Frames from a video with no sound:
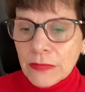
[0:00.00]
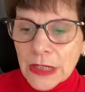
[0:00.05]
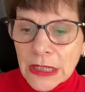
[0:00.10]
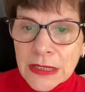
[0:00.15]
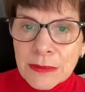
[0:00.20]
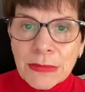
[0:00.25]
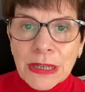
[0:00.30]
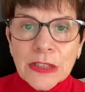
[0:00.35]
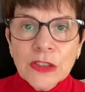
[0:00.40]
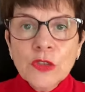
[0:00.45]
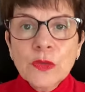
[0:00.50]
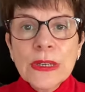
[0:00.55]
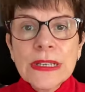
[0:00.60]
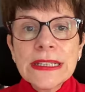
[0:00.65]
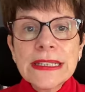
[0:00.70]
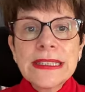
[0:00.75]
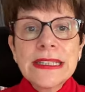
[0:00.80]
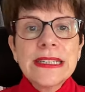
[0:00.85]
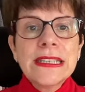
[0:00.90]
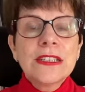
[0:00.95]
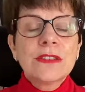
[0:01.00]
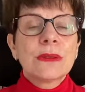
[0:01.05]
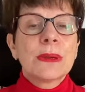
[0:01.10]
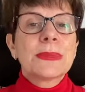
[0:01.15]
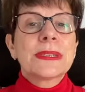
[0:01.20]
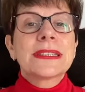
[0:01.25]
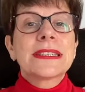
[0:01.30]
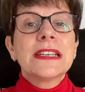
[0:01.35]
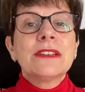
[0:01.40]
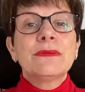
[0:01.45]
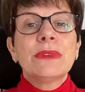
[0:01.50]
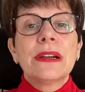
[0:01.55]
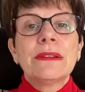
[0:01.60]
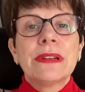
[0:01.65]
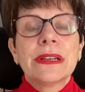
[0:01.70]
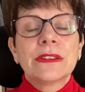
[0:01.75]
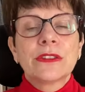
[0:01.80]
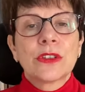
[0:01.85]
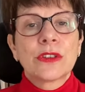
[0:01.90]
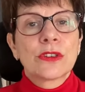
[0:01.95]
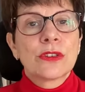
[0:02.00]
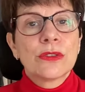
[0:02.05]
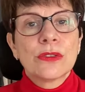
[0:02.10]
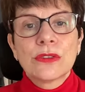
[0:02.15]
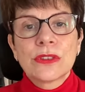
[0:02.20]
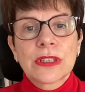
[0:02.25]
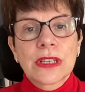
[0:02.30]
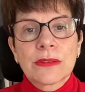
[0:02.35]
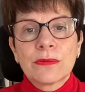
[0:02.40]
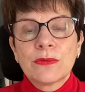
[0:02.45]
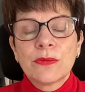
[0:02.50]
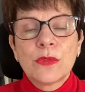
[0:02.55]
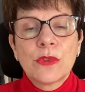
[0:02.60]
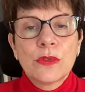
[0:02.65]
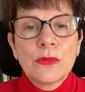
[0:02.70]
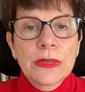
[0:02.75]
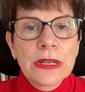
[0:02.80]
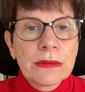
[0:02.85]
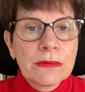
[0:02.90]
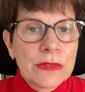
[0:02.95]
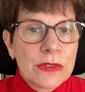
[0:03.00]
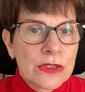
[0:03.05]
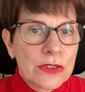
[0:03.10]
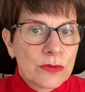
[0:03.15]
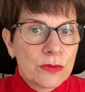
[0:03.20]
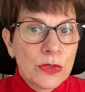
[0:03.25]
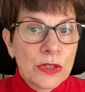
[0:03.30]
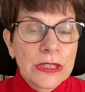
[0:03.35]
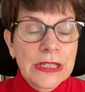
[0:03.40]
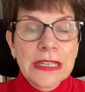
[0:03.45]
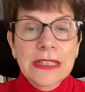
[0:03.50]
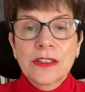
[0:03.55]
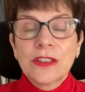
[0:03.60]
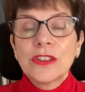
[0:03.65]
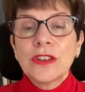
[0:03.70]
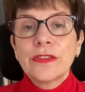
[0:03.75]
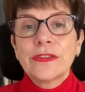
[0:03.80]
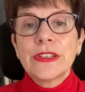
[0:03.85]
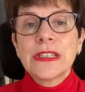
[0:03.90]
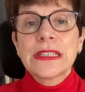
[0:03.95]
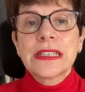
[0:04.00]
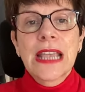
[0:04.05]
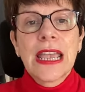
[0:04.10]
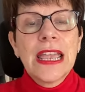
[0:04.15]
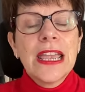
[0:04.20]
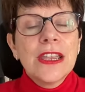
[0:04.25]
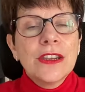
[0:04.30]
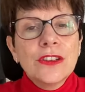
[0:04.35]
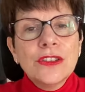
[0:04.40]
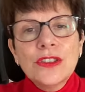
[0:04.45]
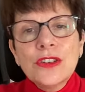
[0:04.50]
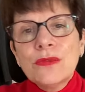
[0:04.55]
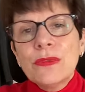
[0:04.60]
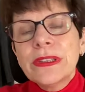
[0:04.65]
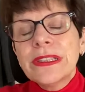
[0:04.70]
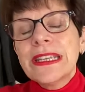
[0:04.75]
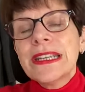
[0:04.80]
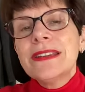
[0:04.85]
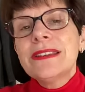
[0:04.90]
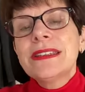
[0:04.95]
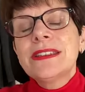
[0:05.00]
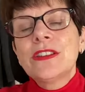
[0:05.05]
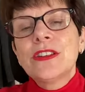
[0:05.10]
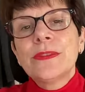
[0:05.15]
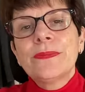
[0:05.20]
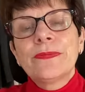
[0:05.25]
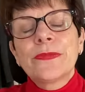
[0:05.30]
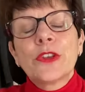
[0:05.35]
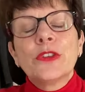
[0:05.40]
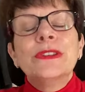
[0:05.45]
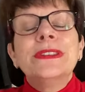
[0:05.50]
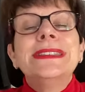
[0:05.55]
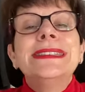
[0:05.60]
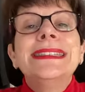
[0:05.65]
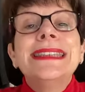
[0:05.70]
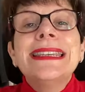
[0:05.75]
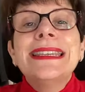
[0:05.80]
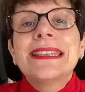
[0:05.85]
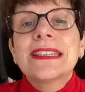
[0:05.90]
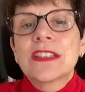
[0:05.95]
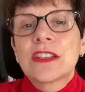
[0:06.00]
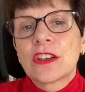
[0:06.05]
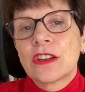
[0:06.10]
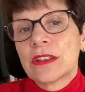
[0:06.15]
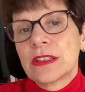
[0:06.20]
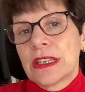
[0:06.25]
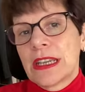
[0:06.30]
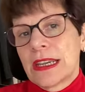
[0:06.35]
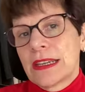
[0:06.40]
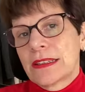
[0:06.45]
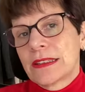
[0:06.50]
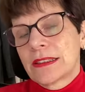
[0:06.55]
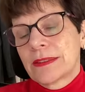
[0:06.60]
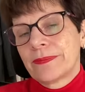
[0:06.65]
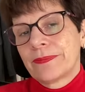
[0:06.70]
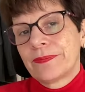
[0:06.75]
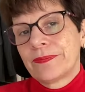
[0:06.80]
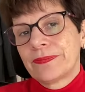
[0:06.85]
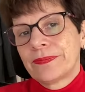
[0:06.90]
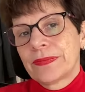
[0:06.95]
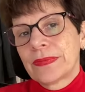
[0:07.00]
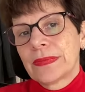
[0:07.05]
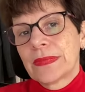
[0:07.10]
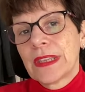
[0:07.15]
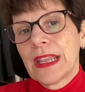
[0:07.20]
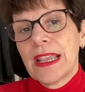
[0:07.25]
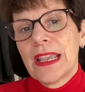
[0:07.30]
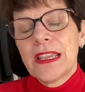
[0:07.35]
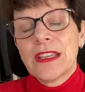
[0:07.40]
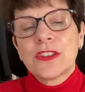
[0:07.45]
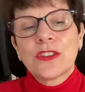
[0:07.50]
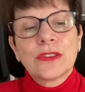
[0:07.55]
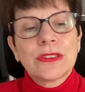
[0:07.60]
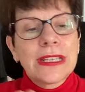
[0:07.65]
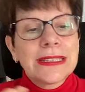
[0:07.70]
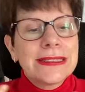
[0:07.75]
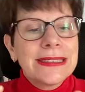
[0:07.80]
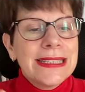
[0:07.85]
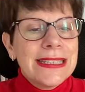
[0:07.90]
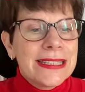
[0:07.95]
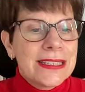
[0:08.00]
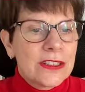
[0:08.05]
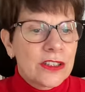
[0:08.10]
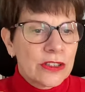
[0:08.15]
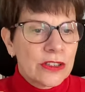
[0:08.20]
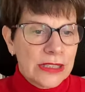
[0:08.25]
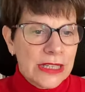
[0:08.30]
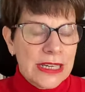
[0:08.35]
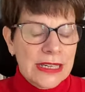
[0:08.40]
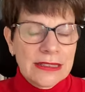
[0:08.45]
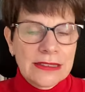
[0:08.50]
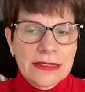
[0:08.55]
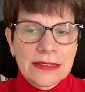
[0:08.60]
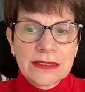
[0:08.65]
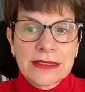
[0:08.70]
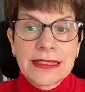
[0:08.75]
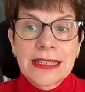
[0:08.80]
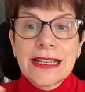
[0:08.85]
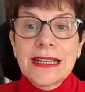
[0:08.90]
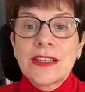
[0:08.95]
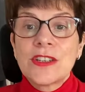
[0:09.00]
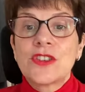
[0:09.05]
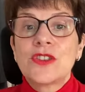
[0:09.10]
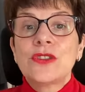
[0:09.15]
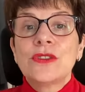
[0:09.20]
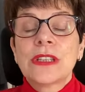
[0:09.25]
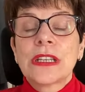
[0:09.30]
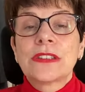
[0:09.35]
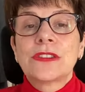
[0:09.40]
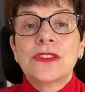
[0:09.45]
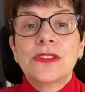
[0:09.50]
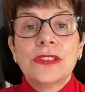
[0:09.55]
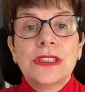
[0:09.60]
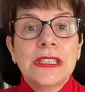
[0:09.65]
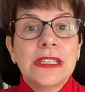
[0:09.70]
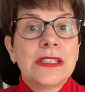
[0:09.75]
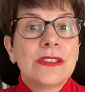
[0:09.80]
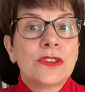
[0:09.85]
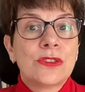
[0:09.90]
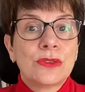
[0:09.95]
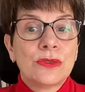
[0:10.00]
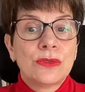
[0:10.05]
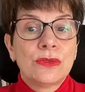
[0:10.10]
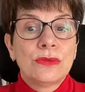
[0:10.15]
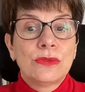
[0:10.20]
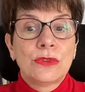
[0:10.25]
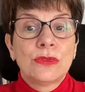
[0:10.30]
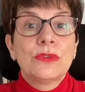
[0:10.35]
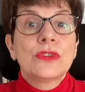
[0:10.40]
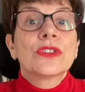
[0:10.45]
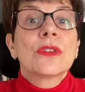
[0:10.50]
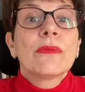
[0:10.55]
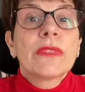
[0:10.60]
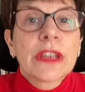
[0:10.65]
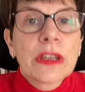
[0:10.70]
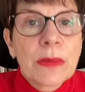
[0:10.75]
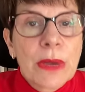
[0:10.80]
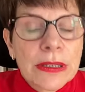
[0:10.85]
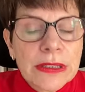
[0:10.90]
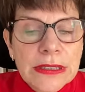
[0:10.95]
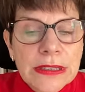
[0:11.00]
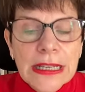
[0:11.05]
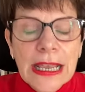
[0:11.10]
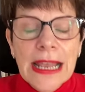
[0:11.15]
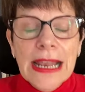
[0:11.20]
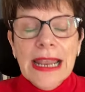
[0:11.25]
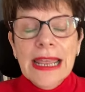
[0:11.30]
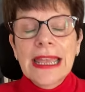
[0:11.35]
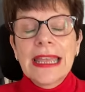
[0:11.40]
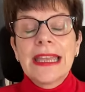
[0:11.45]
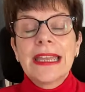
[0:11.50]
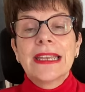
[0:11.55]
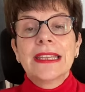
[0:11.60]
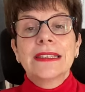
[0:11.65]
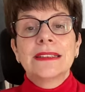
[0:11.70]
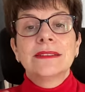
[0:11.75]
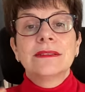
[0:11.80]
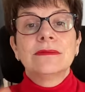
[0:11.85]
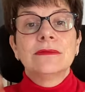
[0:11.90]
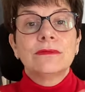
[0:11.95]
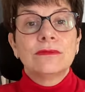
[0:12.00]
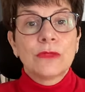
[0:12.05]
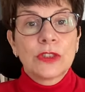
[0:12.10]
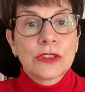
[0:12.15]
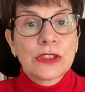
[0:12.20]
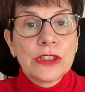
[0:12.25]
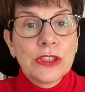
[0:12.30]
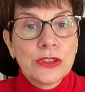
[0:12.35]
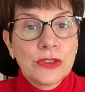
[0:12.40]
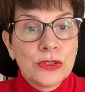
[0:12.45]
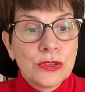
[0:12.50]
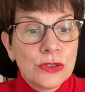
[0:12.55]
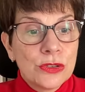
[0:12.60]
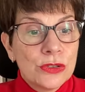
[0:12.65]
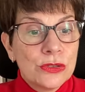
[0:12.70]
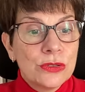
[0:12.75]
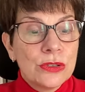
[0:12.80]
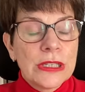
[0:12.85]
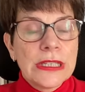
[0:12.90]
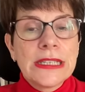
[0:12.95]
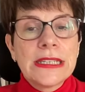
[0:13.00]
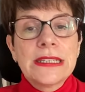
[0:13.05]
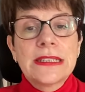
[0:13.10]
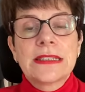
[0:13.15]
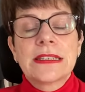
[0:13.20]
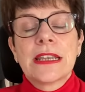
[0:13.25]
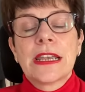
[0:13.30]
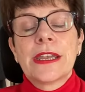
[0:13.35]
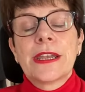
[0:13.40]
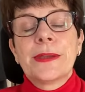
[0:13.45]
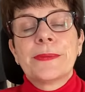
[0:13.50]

in my 20s. I'm still wearing the clothes I wore when I was working in an office. You know, when there is a, a disconnect so that disconnect tells you that you need to, to do something about it. And what you need to do is